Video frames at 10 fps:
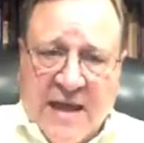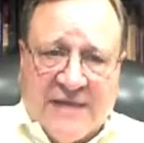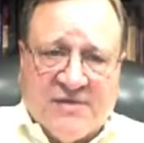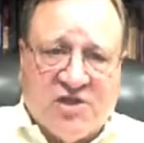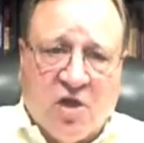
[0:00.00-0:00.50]

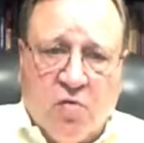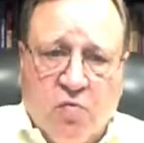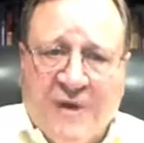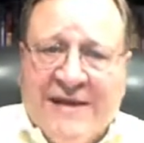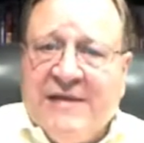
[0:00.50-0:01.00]
And so
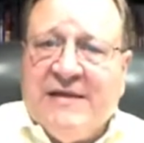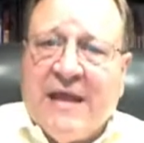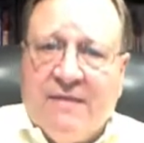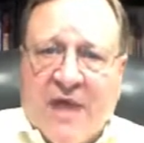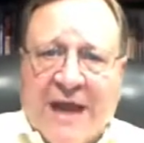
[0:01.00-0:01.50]
we need to
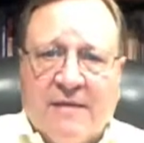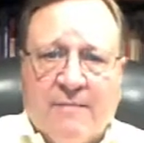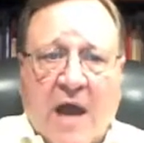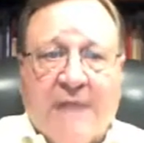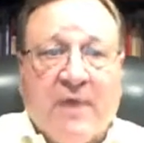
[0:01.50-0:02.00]
keep that in
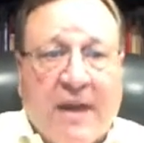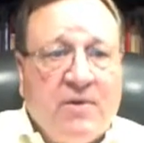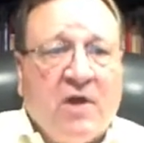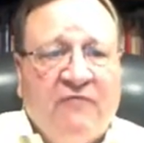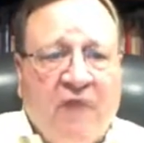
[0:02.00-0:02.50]
mind. But I'm
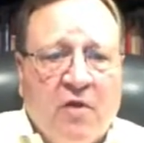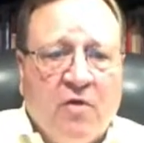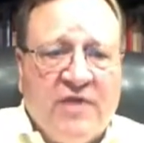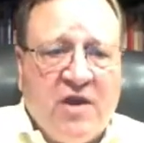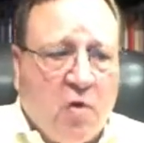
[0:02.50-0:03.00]
going to
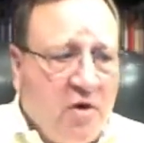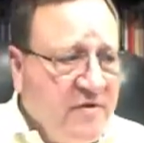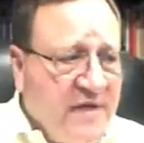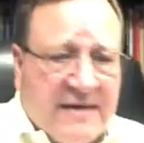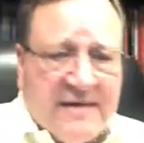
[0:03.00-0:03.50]
follow the
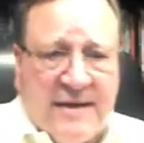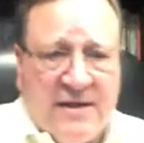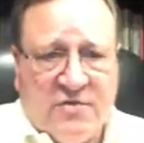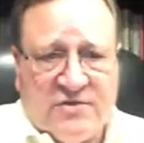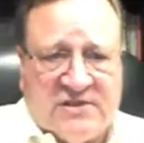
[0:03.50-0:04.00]
order that he
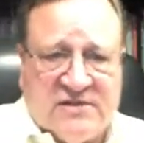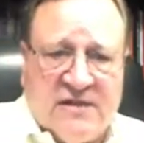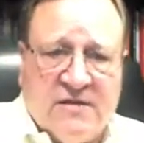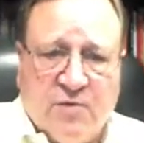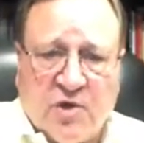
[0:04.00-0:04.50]
uses
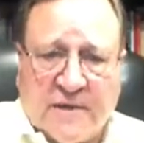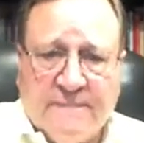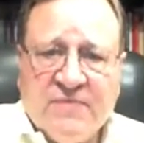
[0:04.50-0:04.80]
in the book.